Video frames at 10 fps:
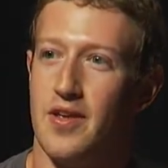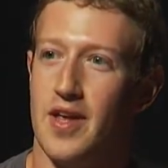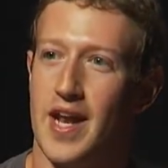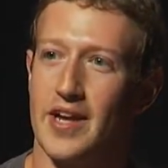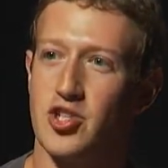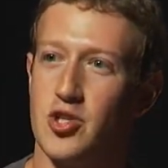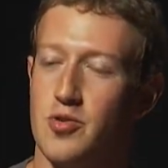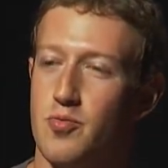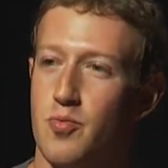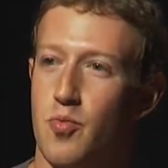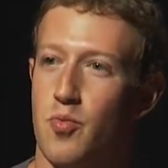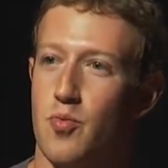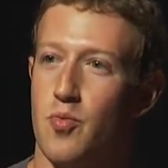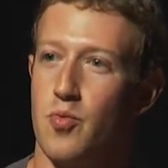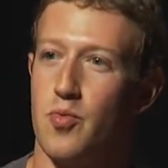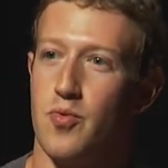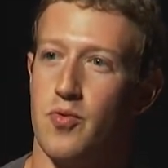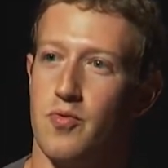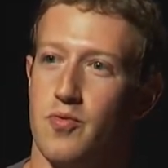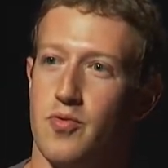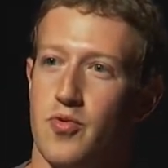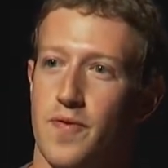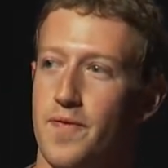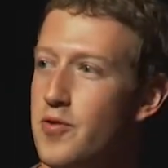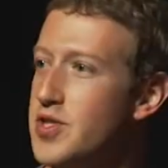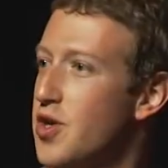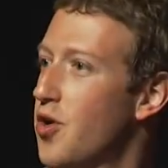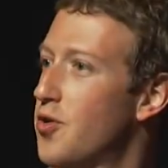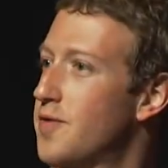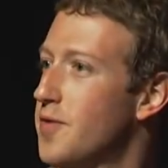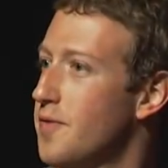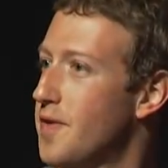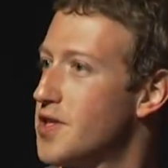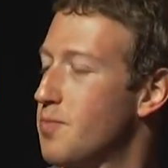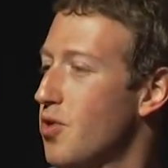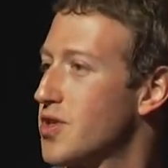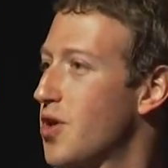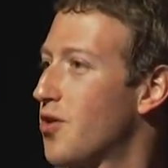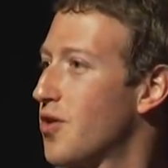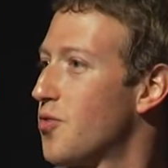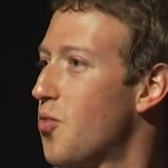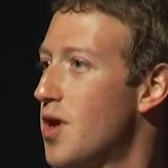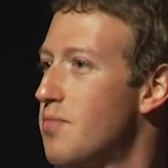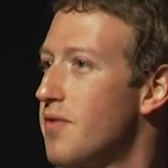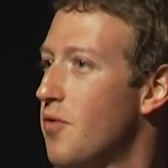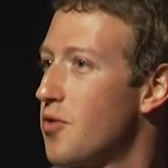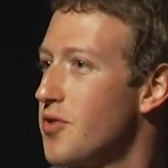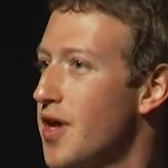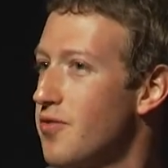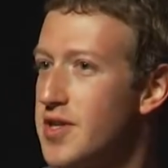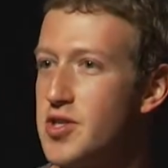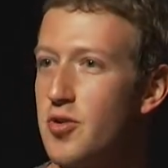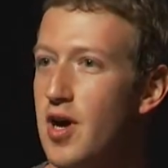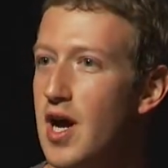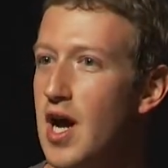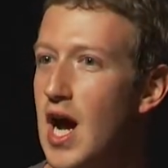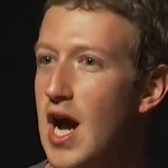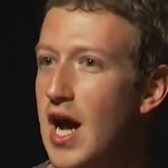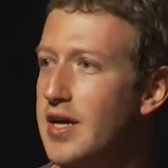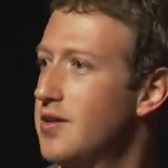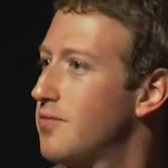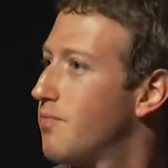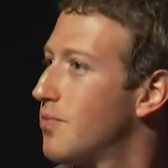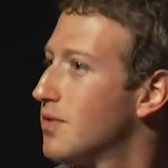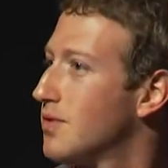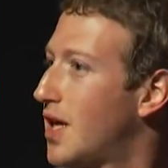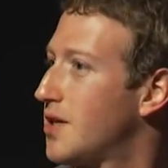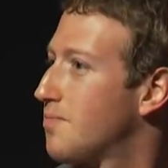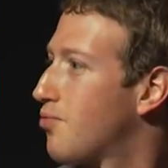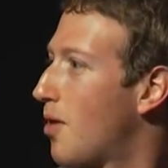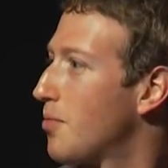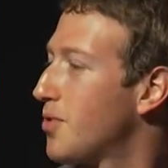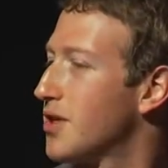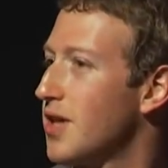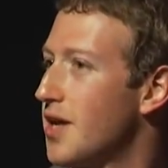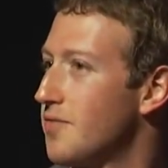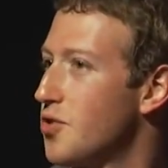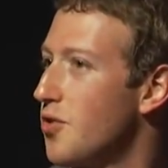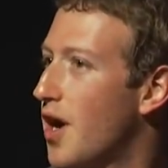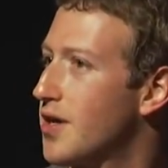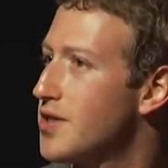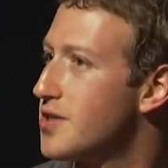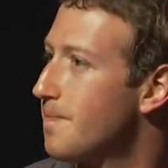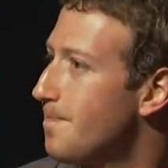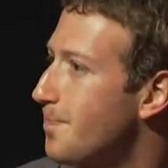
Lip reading: it actually, the first code for Facebook started way before then, right? So I, like probably a lot of you guys,